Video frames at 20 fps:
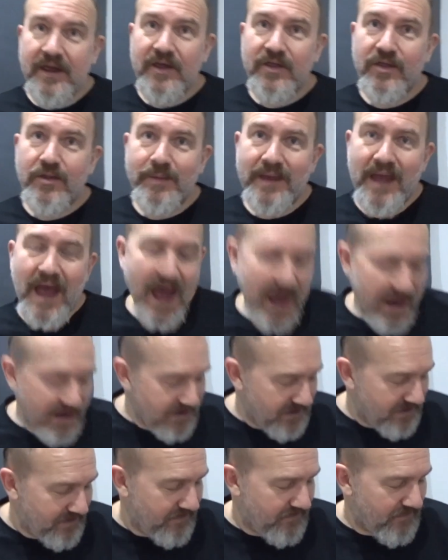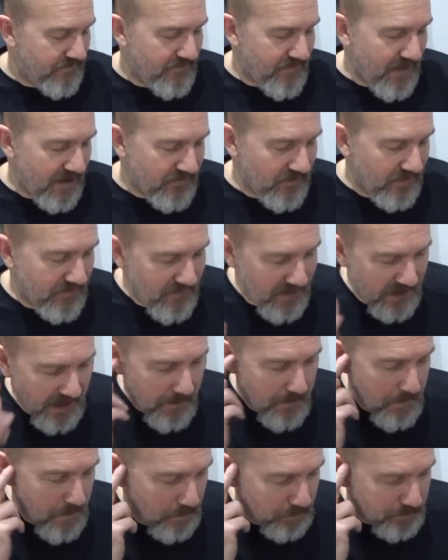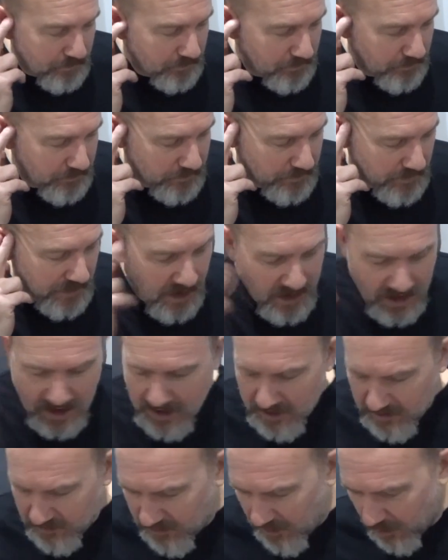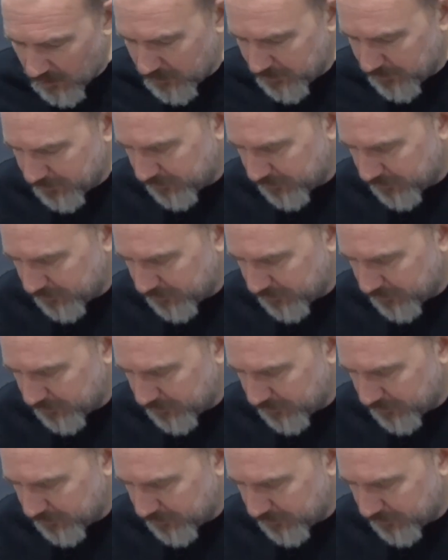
is to be had from Factory Funner. So,